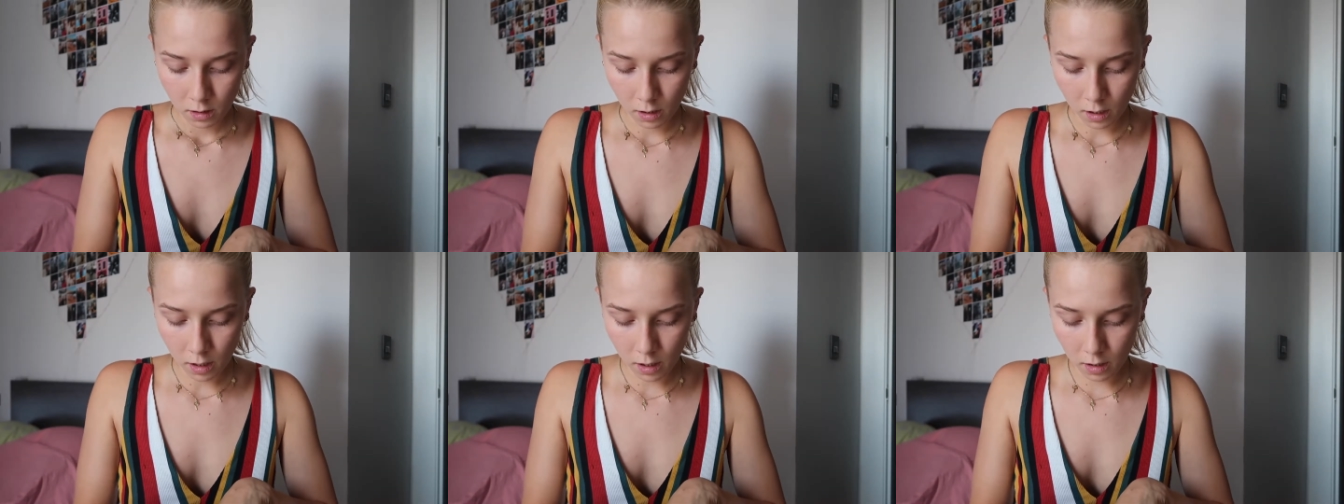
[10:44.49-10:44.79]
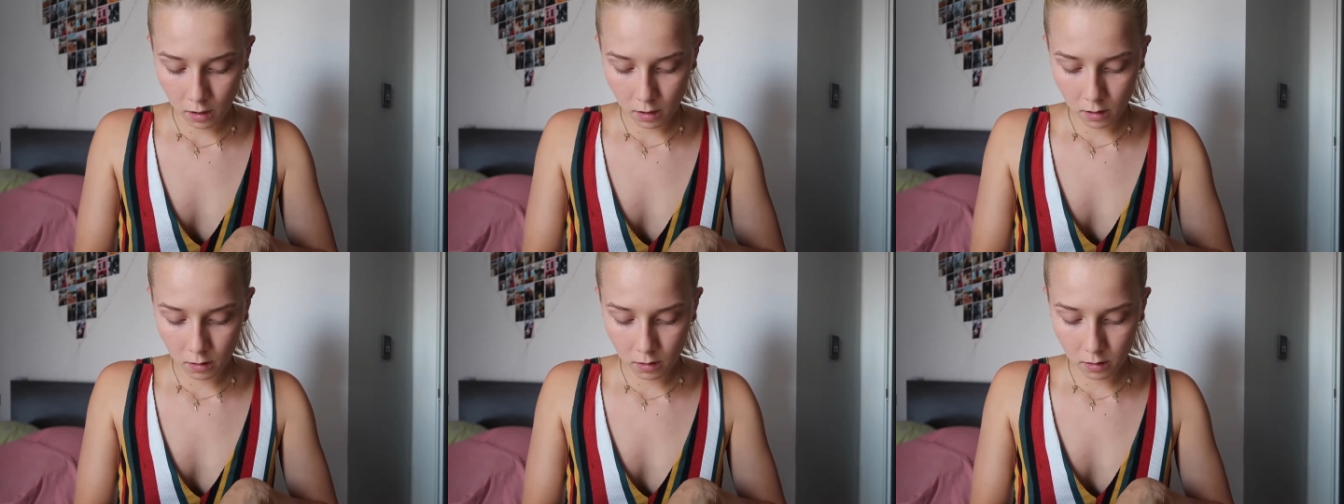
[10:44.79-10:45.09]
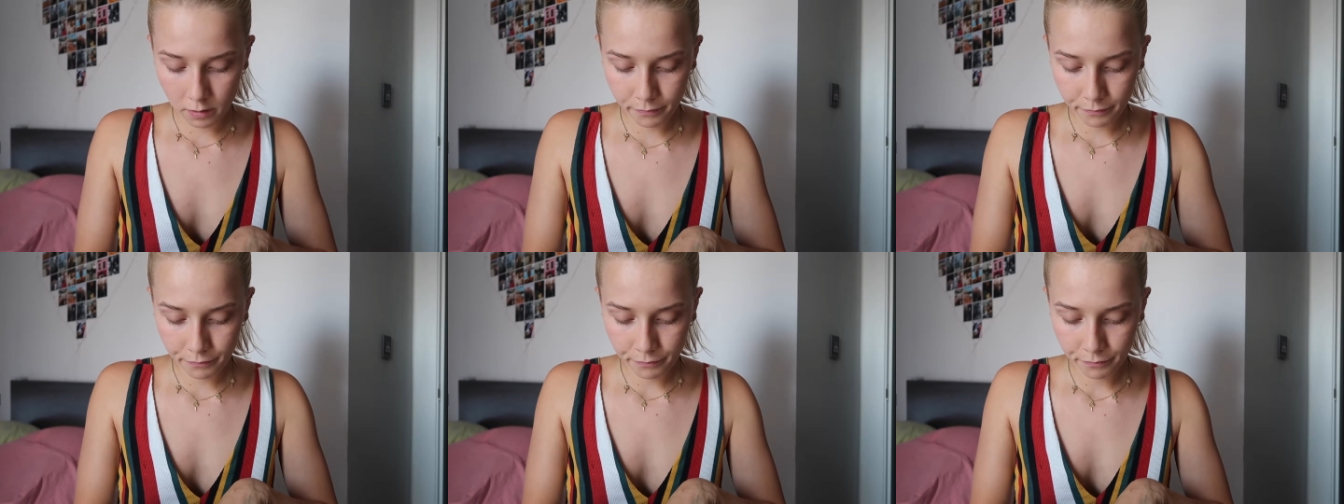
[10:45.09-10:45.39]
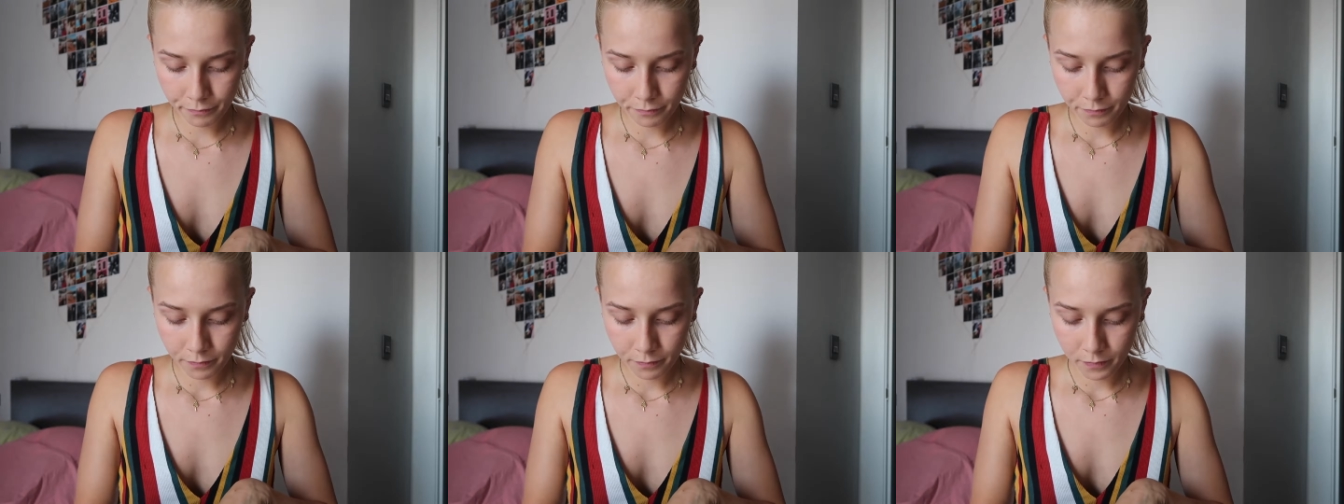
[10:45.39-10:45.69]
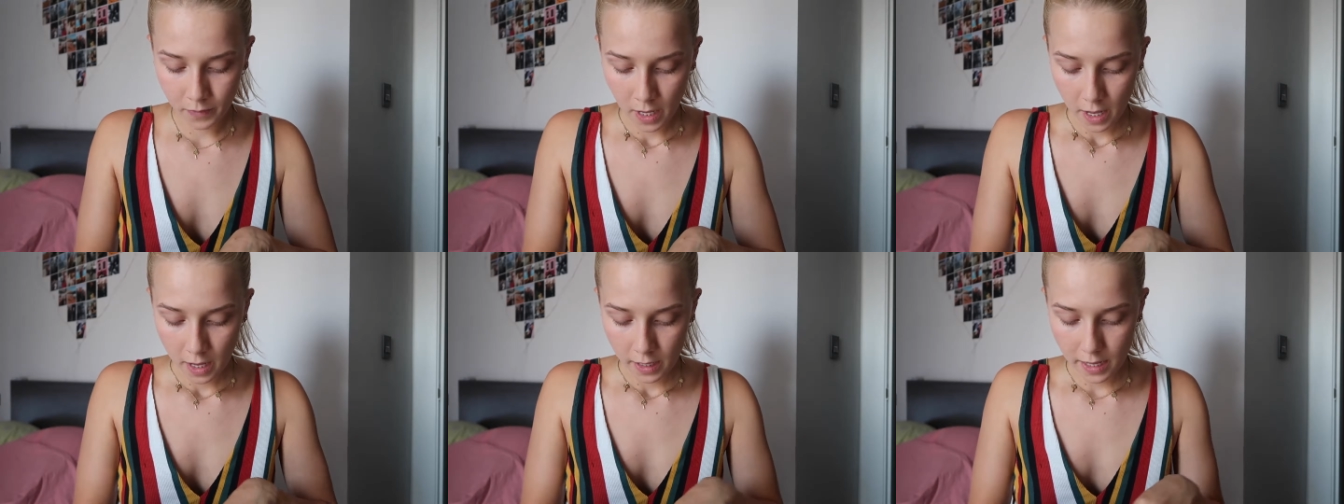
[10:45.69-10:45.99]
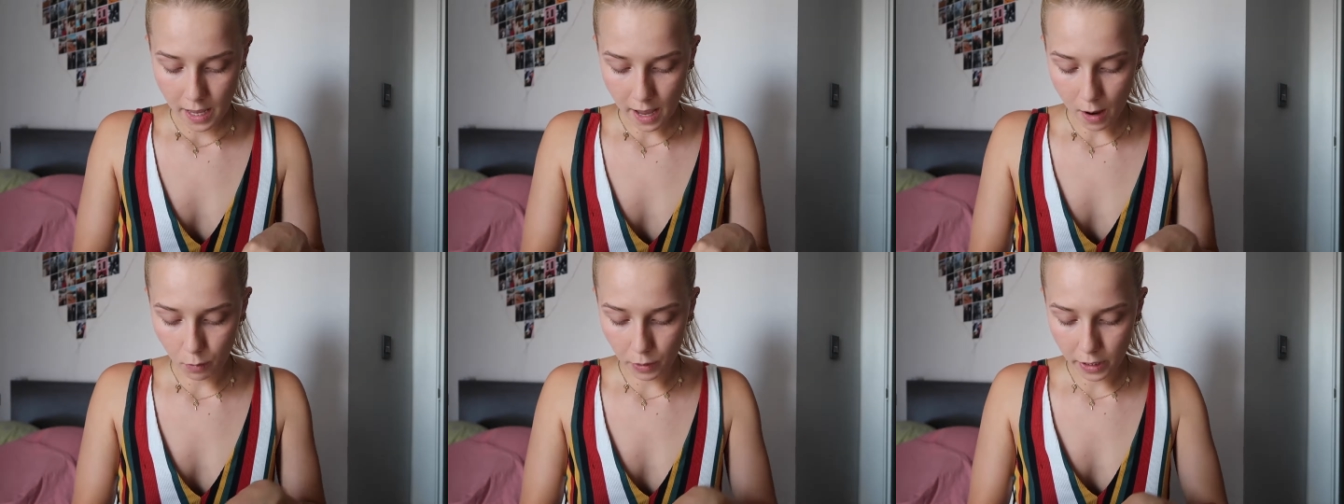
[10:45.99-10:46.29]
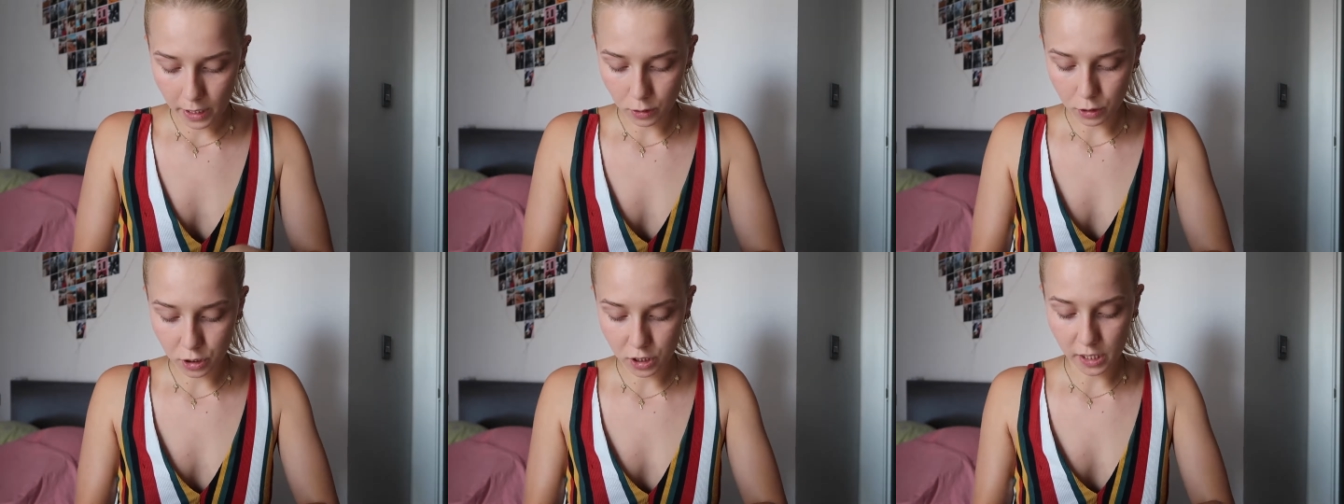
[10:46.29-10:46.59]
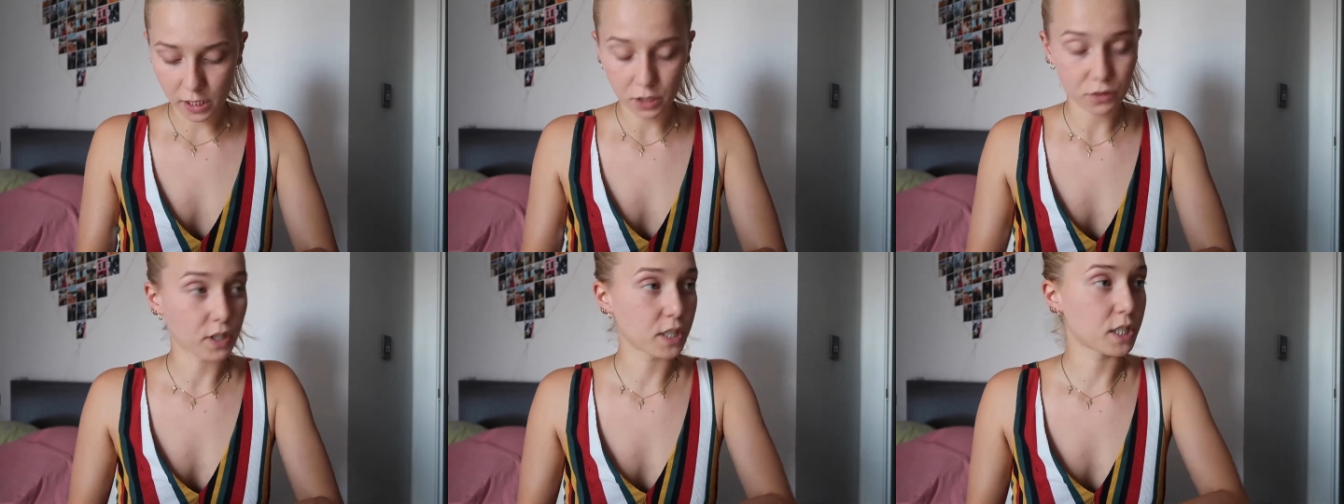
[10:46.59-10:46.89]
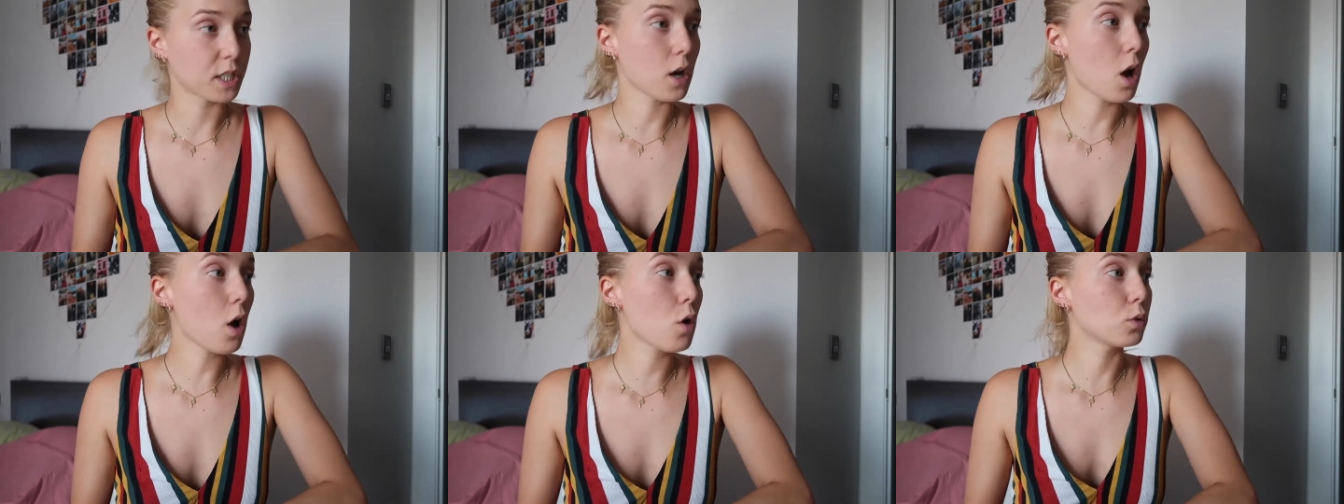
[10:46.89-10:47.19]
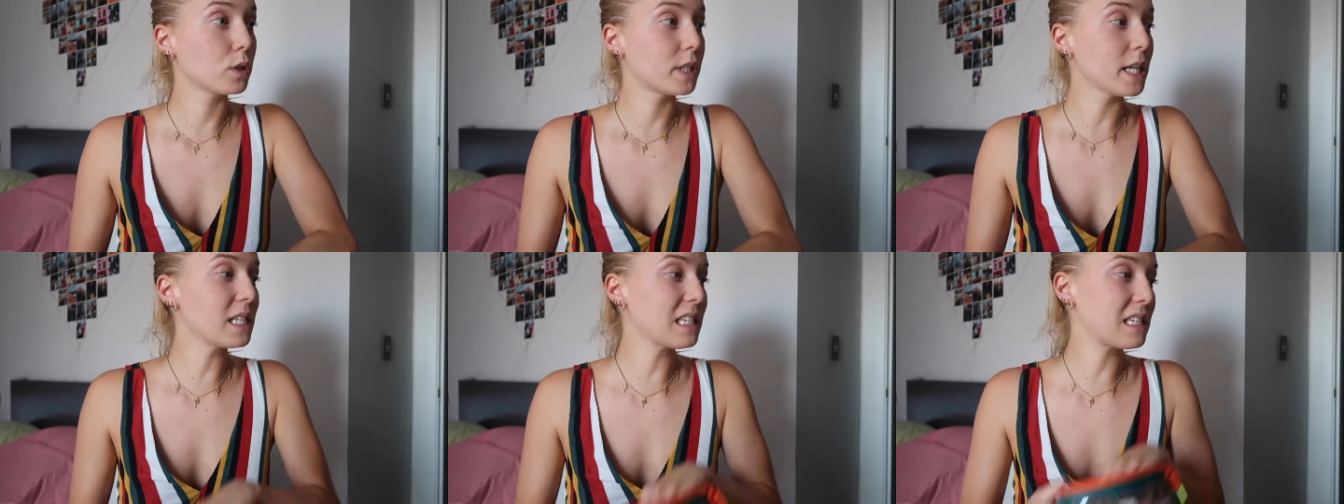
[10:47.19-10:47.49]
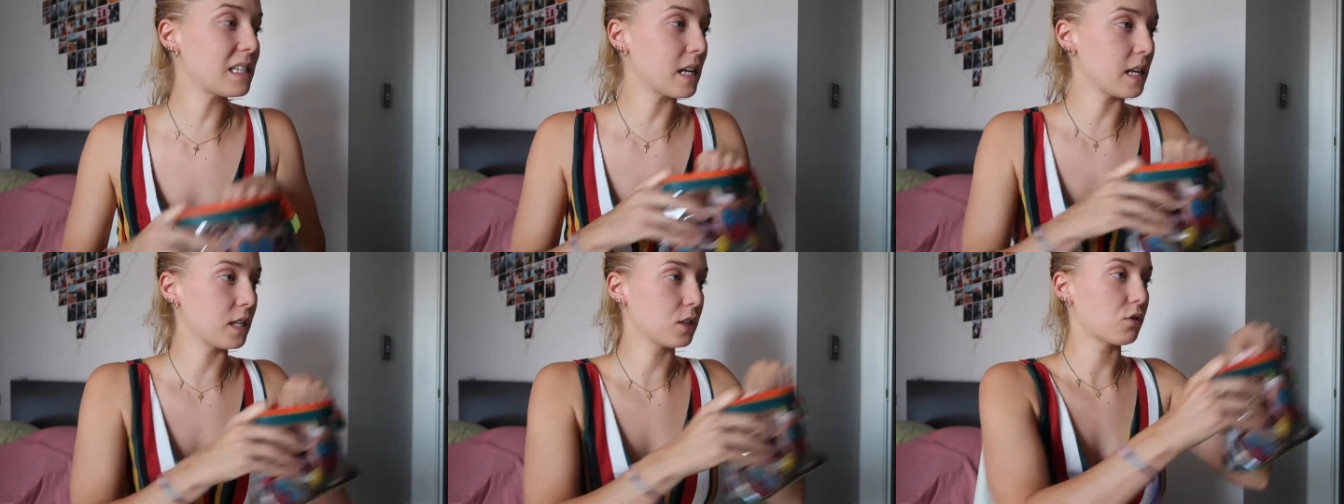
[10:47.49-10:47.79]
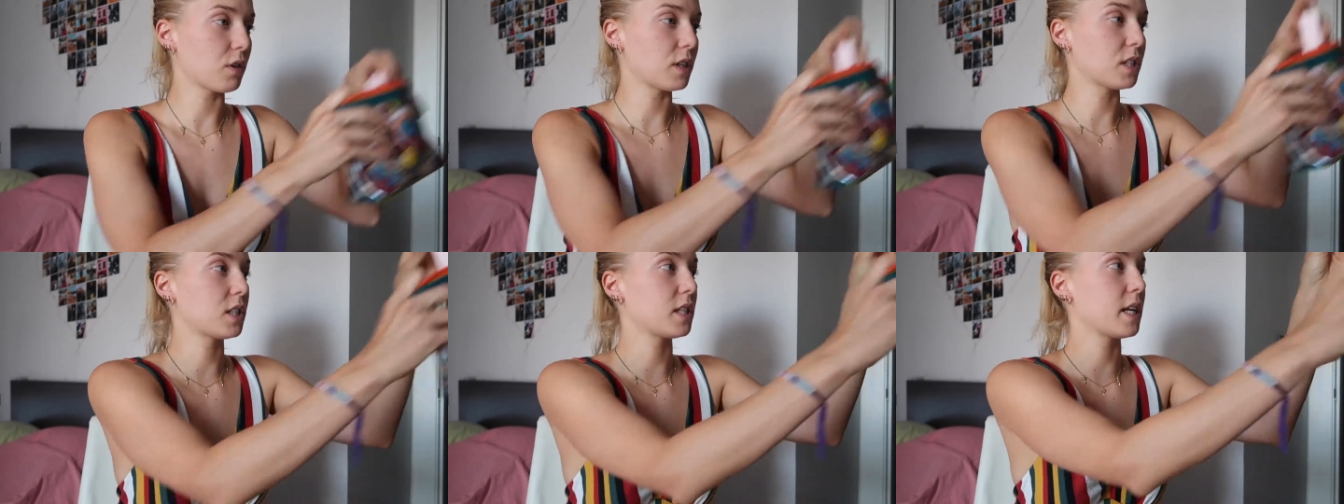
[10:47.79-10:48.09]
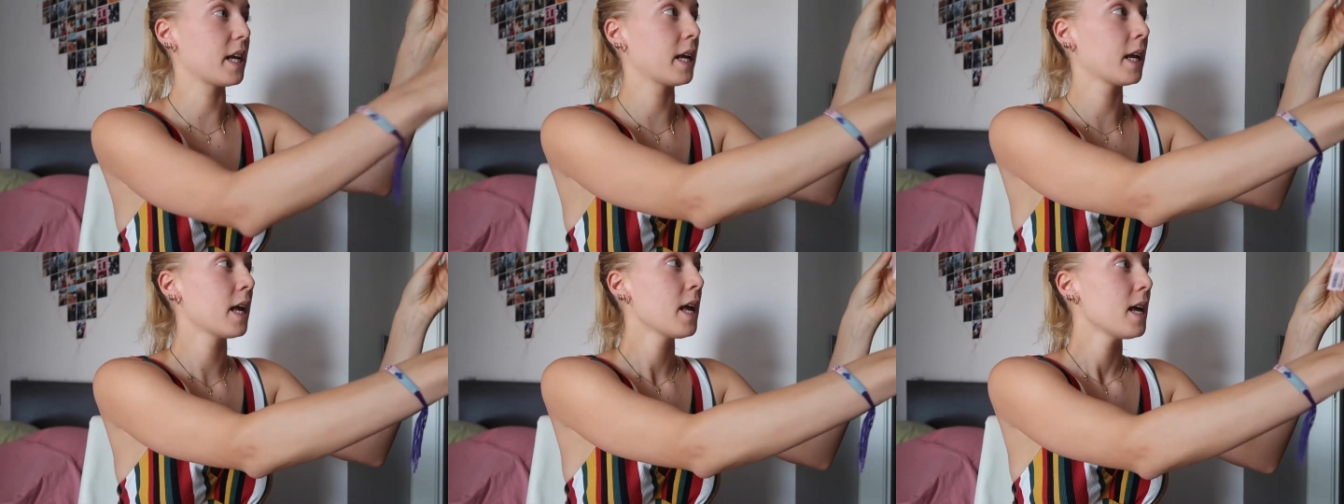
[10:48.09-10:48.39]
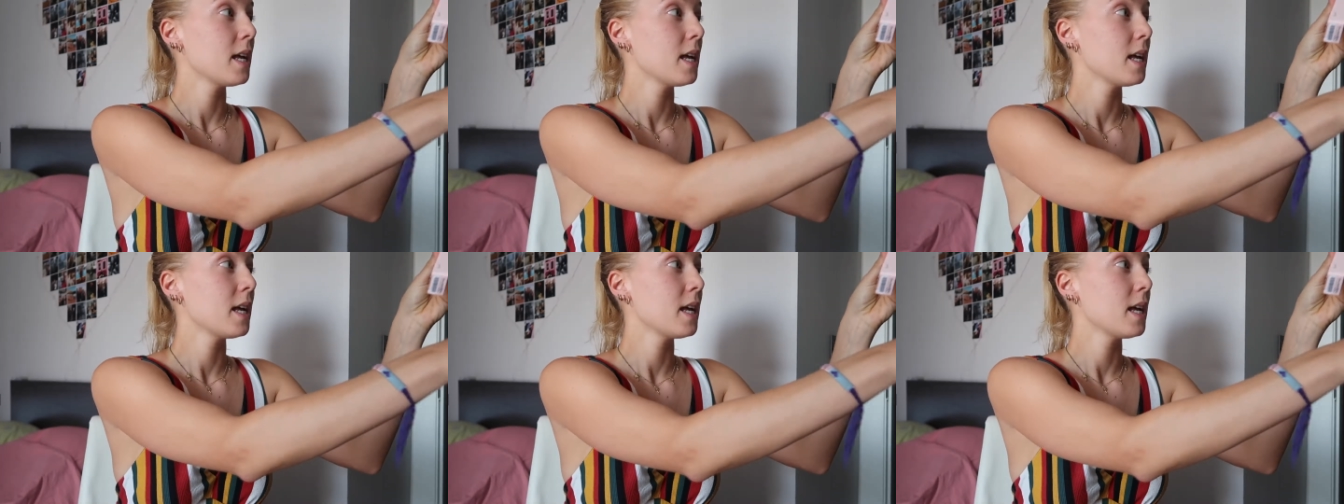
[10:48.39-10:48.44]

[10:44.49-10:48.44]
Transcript: Um, yeah, what else is interesting? Oh, this is interesting.